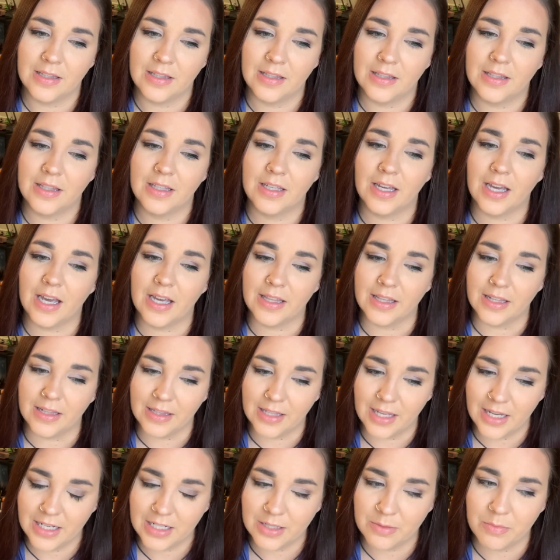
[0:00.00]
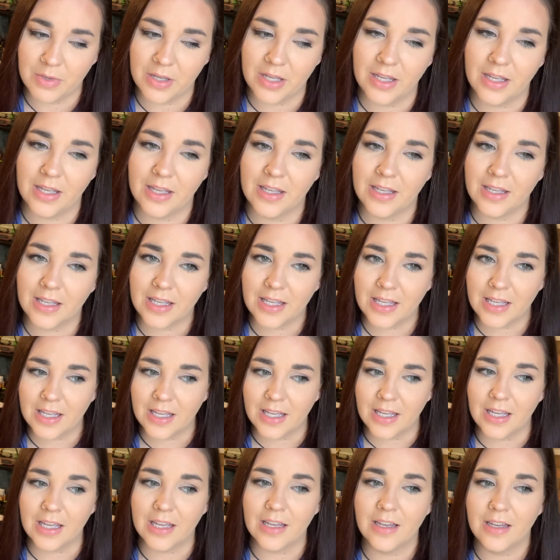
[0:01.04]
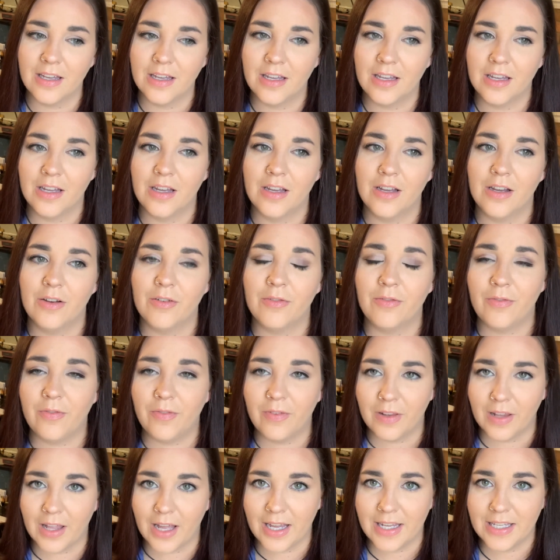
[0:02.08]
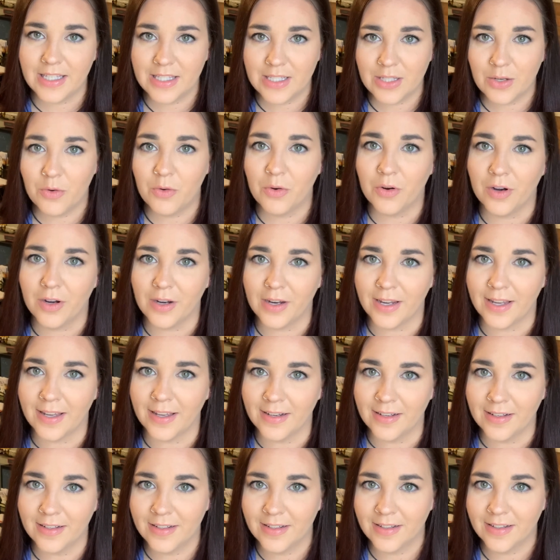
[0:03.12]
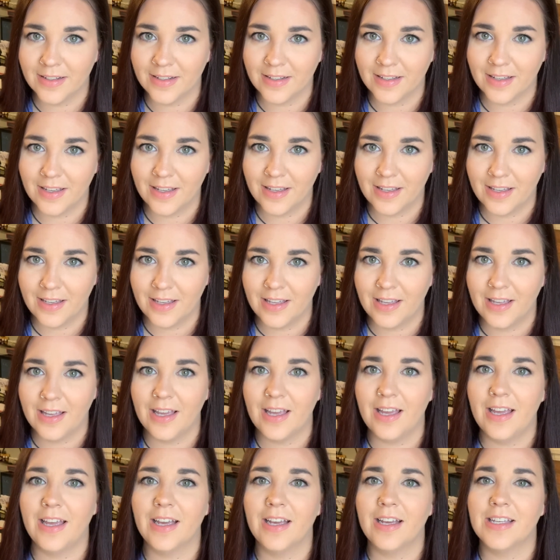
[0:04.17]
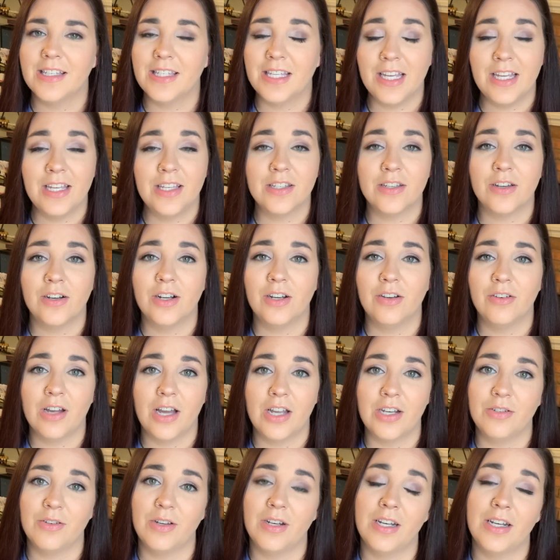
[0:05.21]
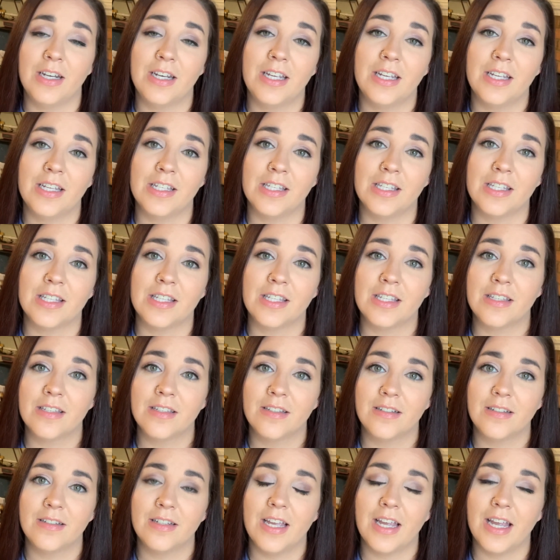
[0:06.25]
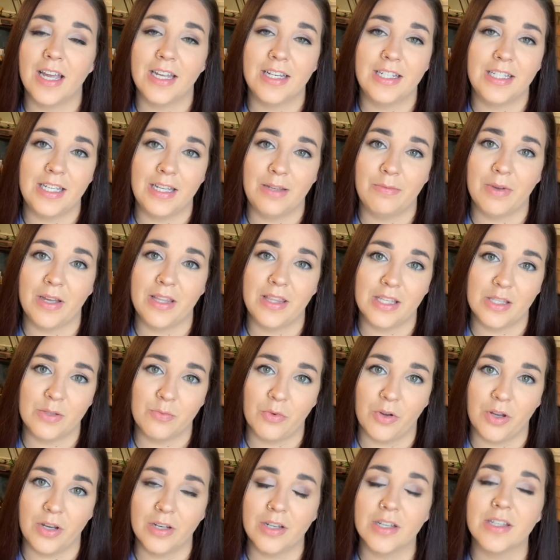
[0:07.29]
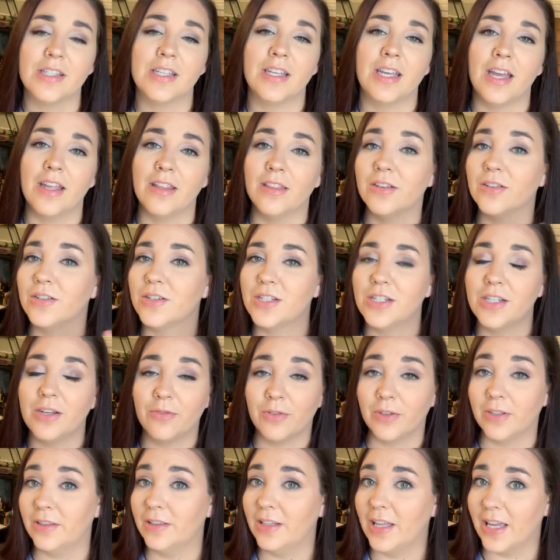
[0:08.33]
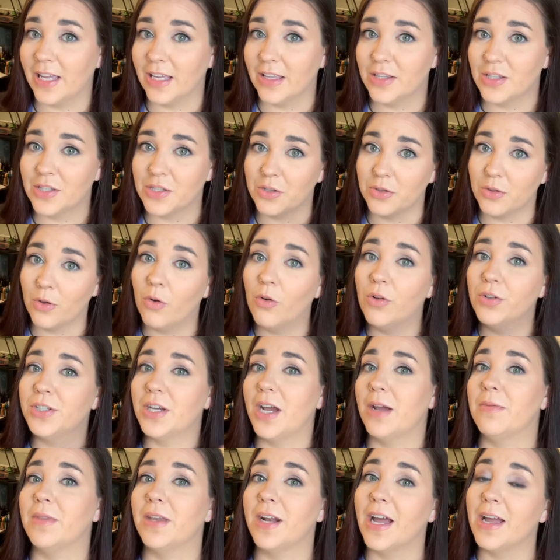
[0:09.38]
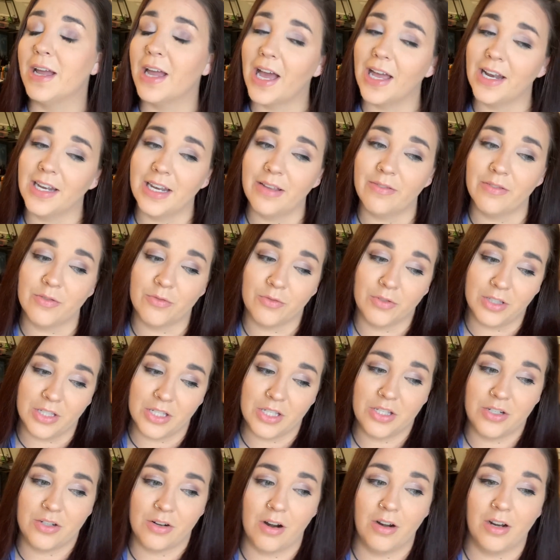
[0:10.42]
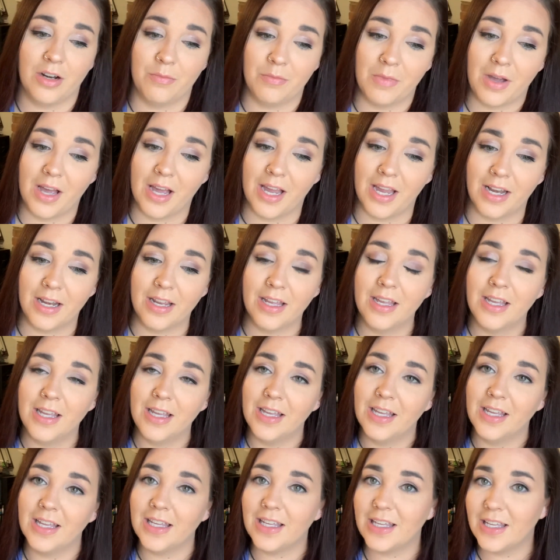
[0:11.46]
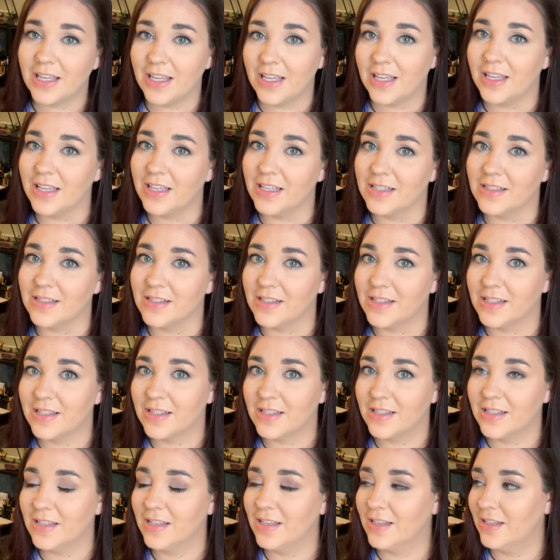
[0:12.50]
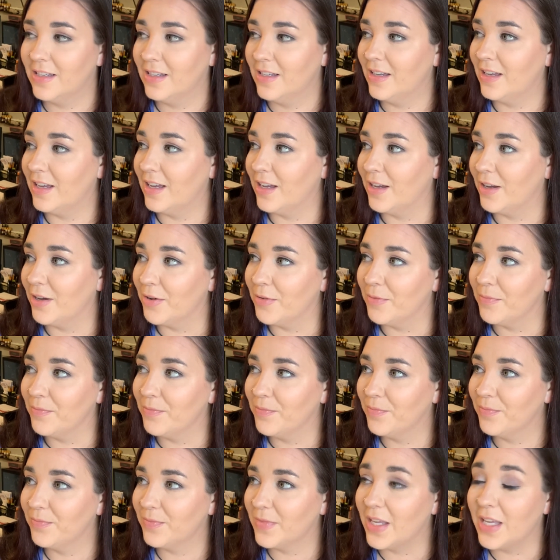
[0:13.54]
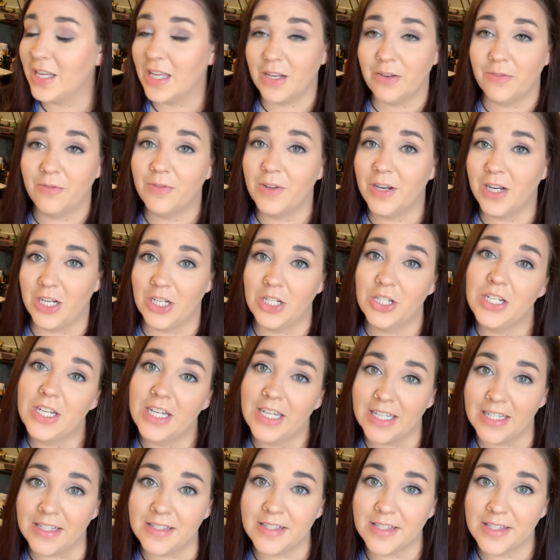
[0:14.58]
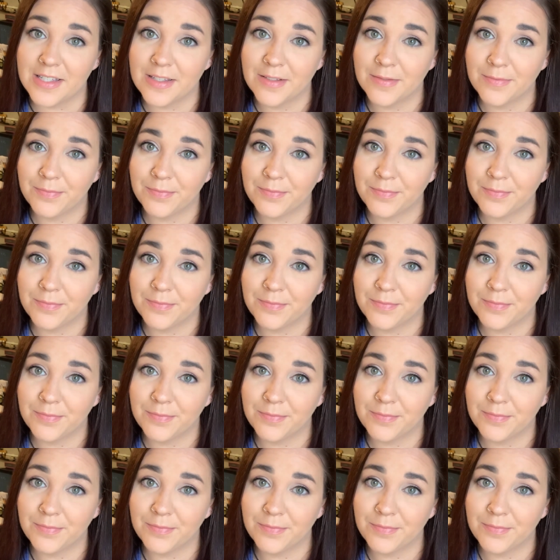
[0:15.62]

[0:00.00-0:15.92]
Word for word: the guy that liked me, he flies to Oregon because he's already graduated his AIT by this point. Because again, there's different lengths. So the whole time that I hadn't even really started mine, he is um, he had finished his.